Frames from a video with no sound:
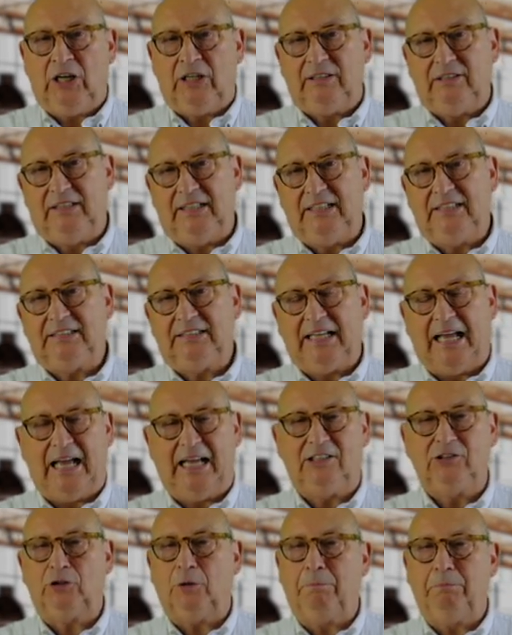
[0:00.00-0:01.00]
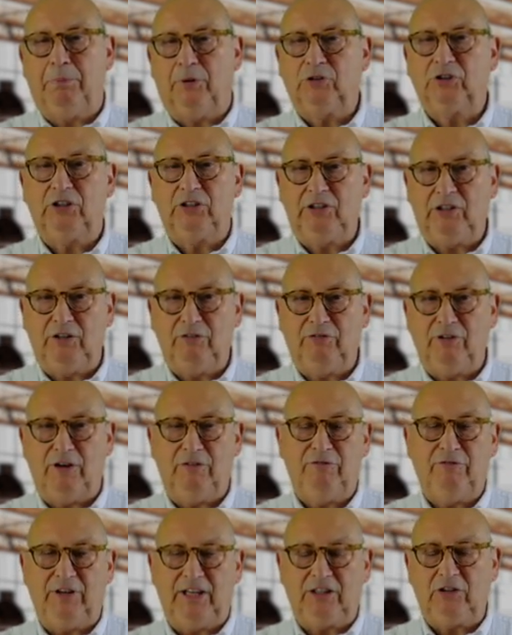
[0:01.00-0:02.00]
this has a positive
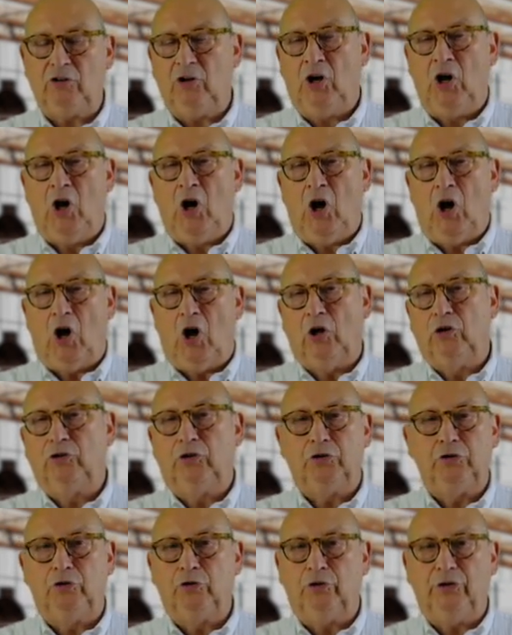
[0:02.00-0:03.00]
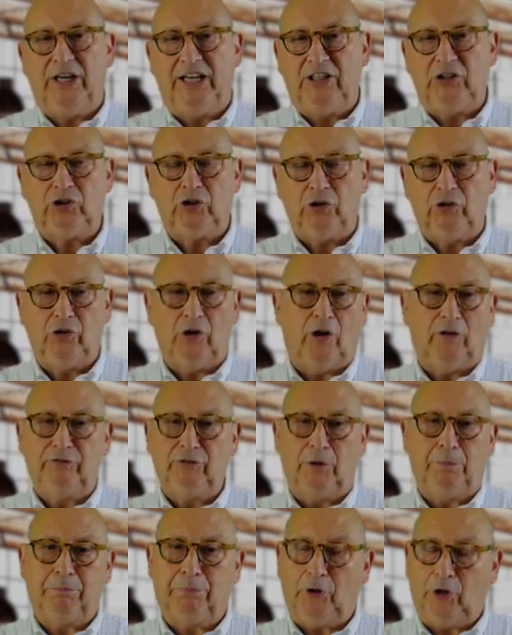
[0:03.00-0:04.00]
effect on the duration of
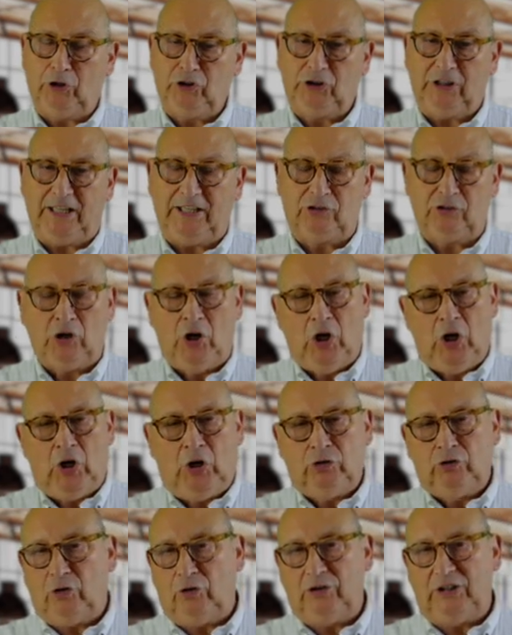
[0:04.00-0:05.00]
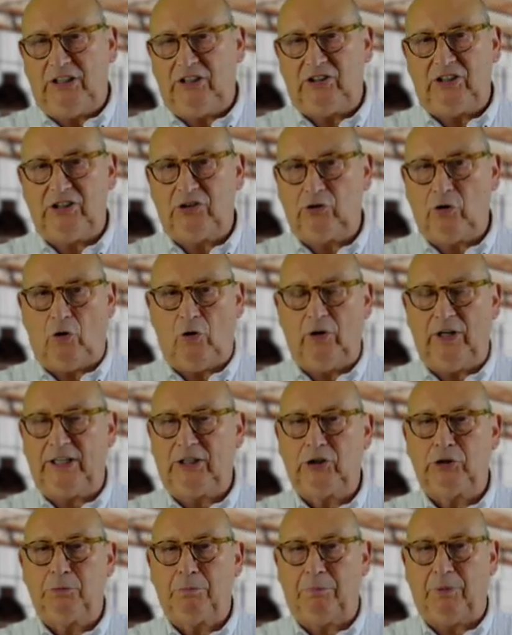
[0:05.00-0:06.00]
the project. So this is all
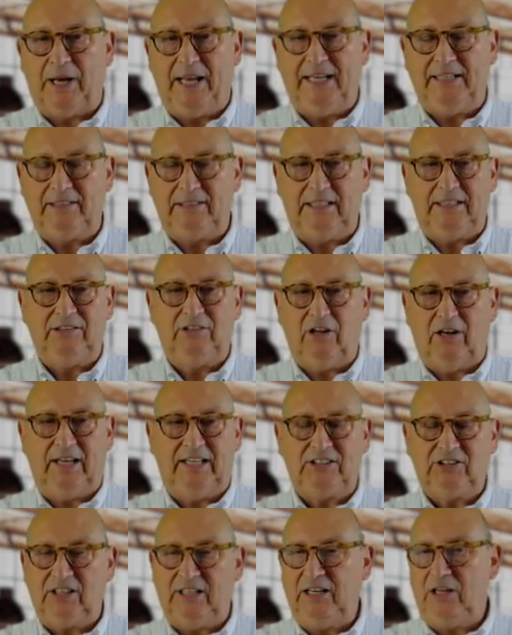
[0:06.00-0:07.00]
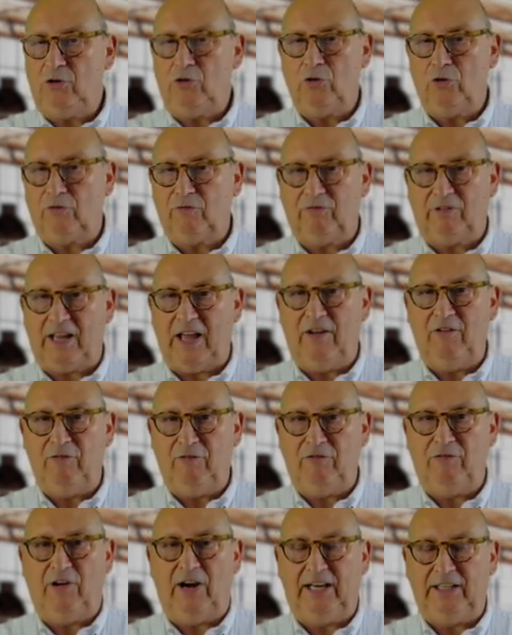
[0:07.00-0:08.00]
explained in the lesson, and you can
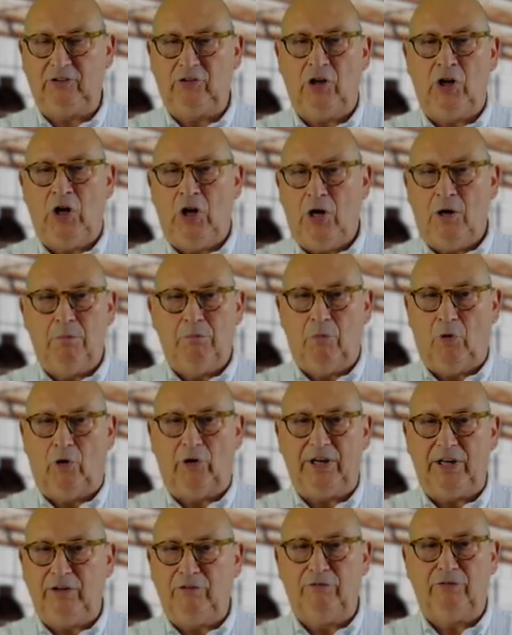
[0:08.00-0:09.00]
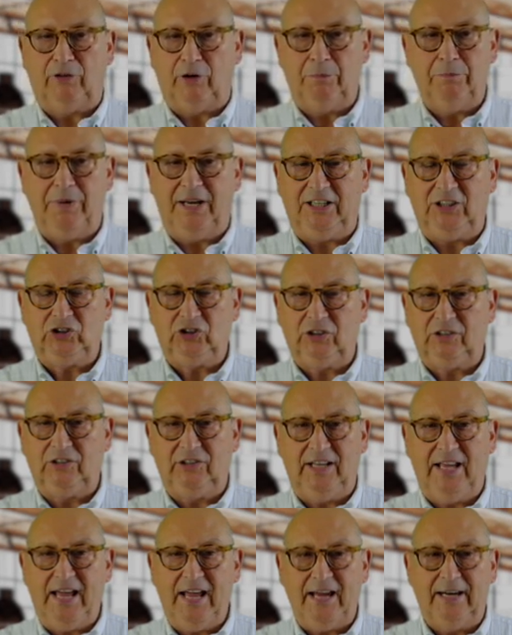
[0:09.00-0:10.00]
find more information
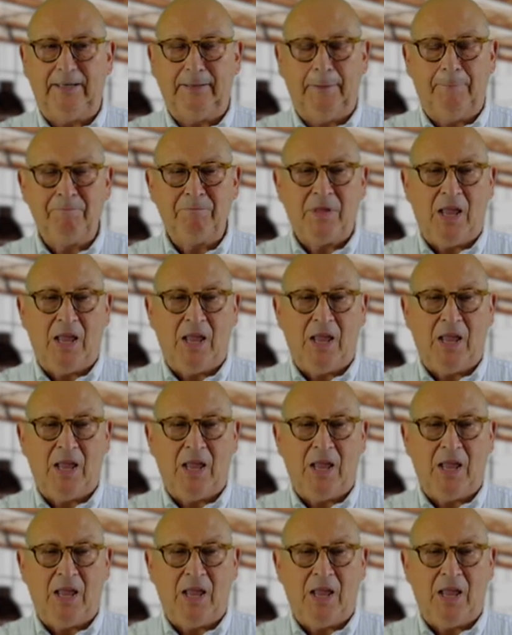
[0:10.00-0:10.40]
there.